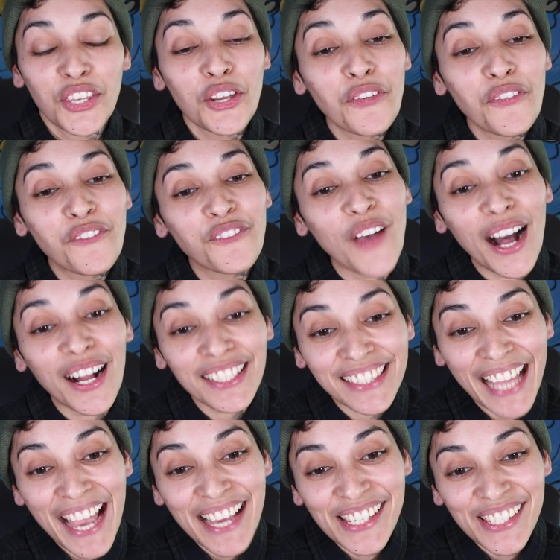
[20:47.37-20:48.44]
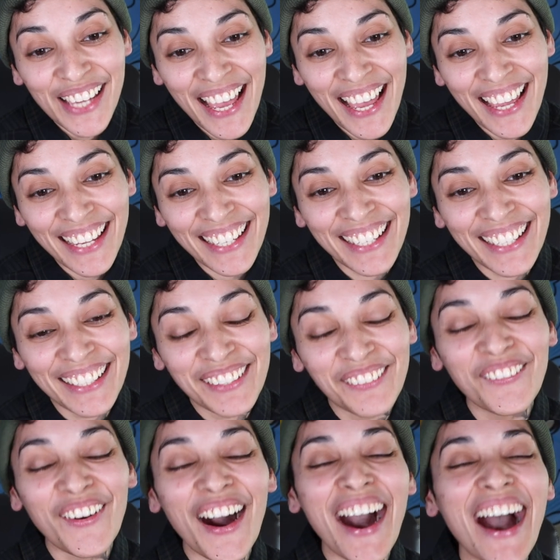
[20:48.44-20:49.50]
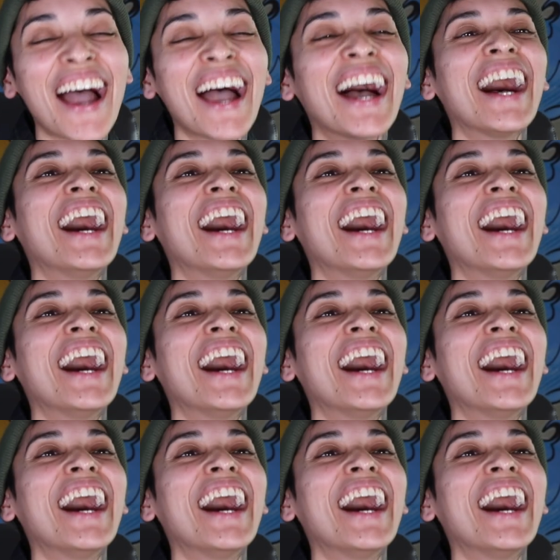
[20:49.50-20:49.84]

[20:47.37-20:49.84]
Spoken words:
You felt that shit? What?